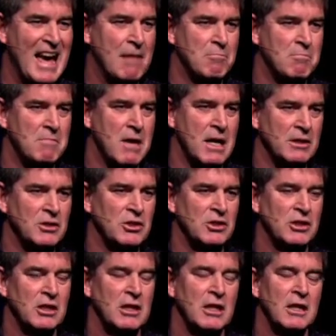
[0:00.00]
much.
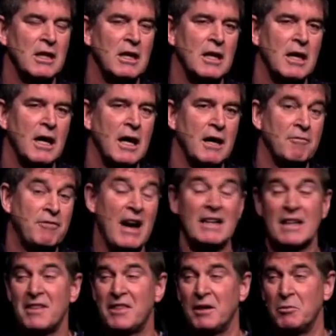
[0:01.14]
Uh, in fact, I
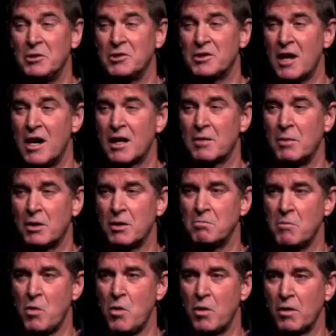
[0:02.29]
think we should talk about it
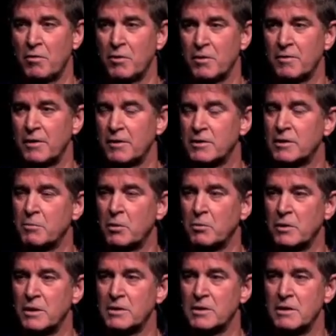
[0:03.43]
more for the very simple
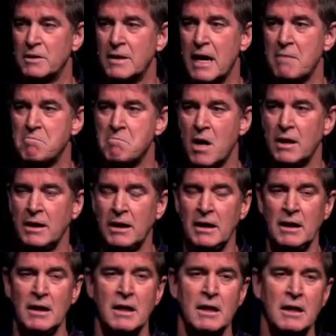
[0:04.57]
reason that money,
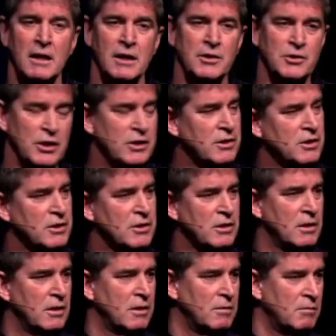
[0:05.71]
in Jesus'
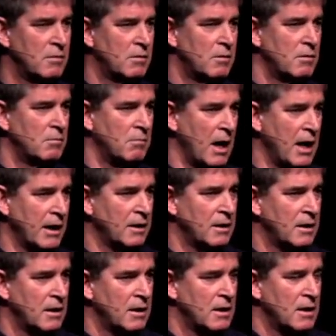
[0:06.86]
mind,
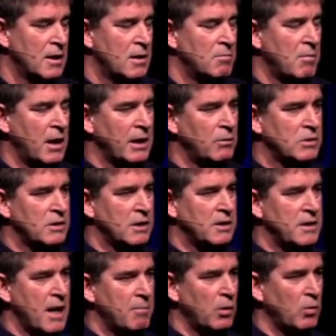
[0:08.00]
money was the
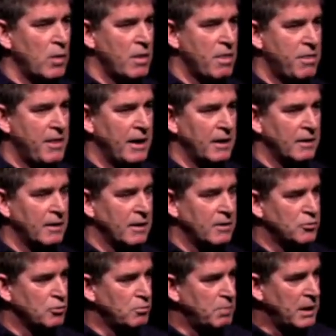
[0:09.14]
number one thing that drew
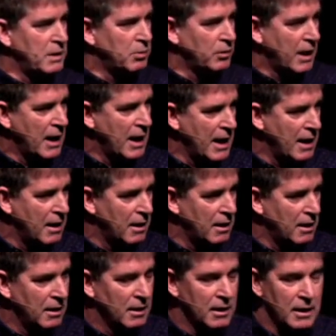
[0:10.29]
people to hell
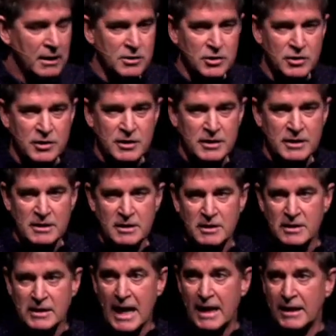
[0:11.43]
and st
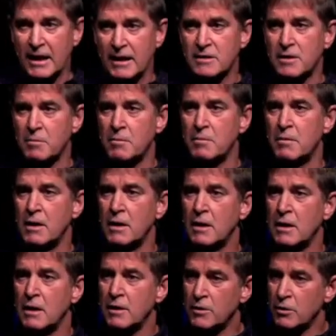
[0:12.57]
stagnates them in
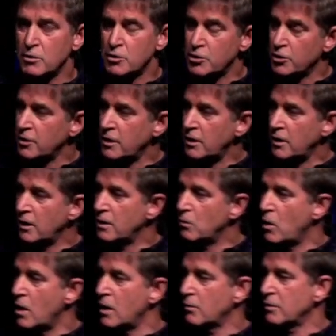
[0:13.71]
their journey and walk
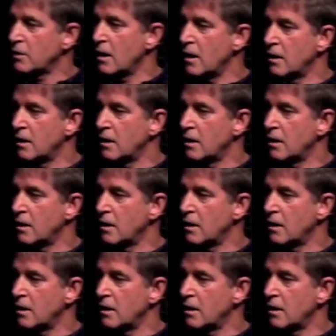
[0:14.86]
with God.